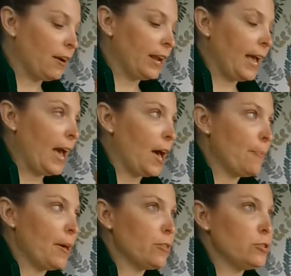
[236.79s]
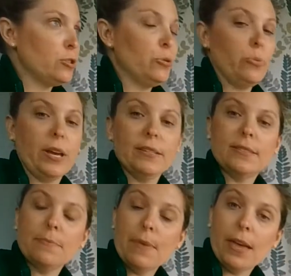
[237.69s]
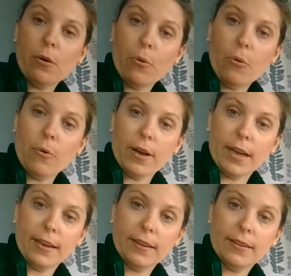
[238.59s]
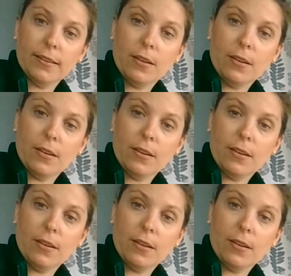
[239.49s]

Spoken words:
All right, how about the 2 ways to make oi?